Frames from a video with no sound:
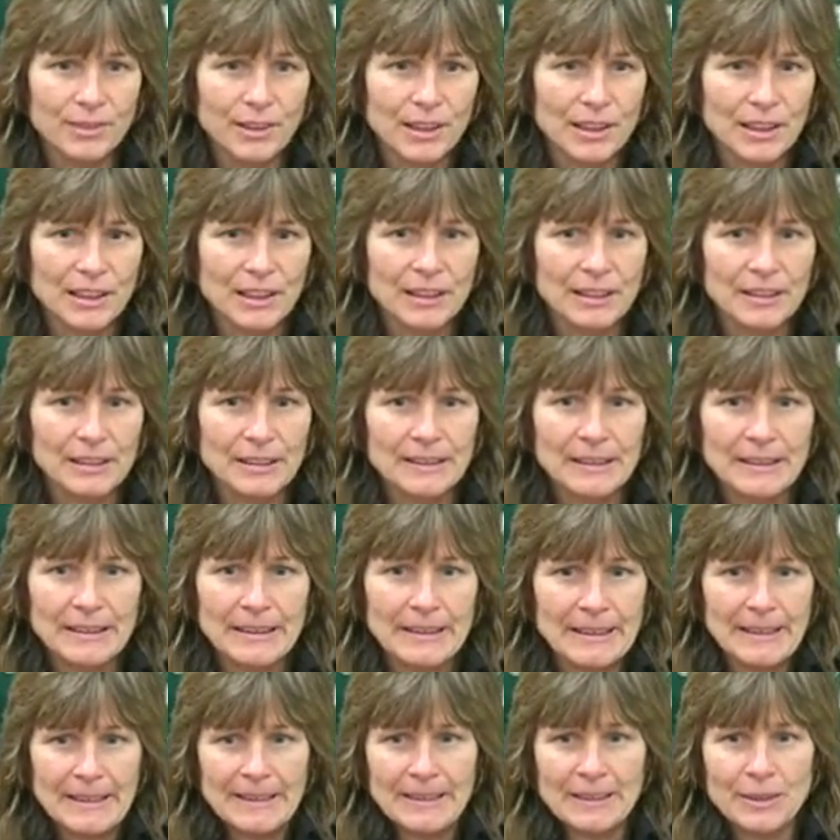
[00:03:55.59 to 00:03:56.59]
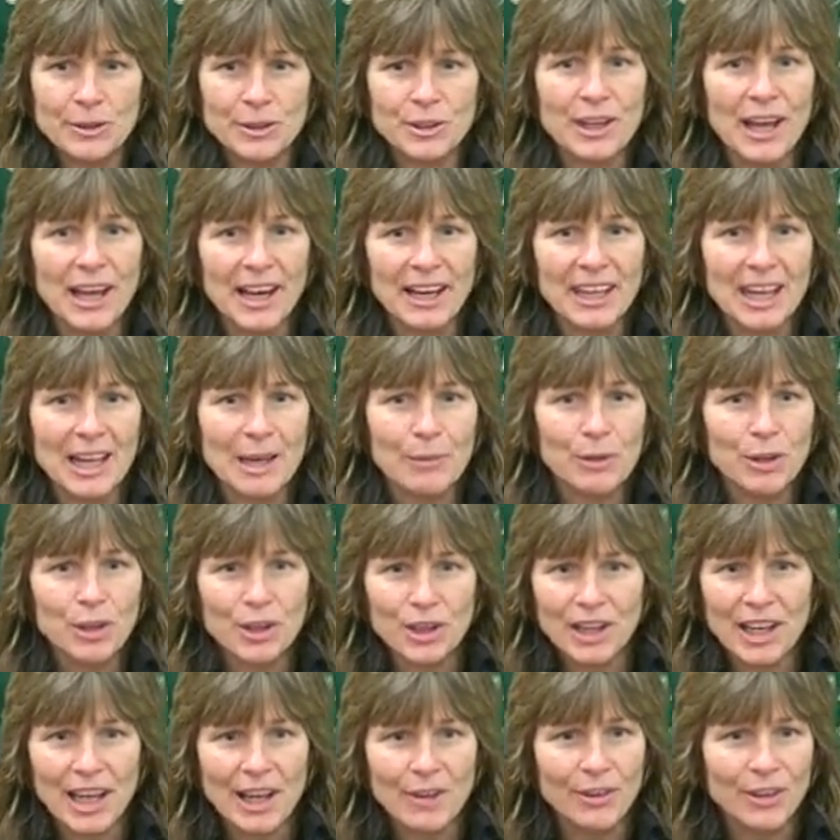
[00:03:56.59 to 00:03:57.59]
And there's not a game that you
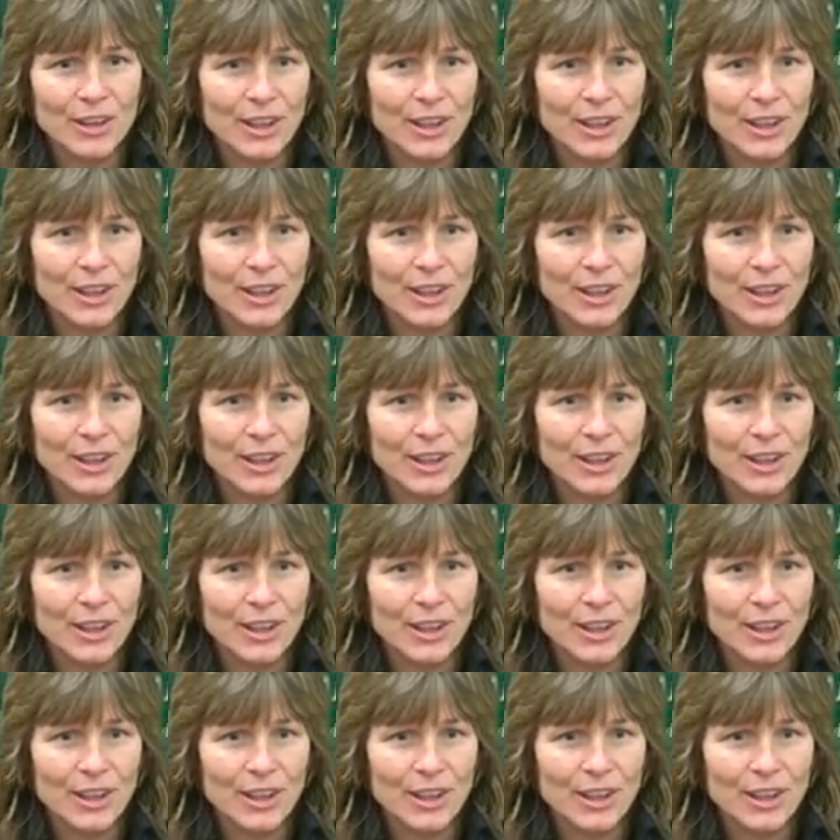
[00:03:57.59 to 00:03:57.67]
can have a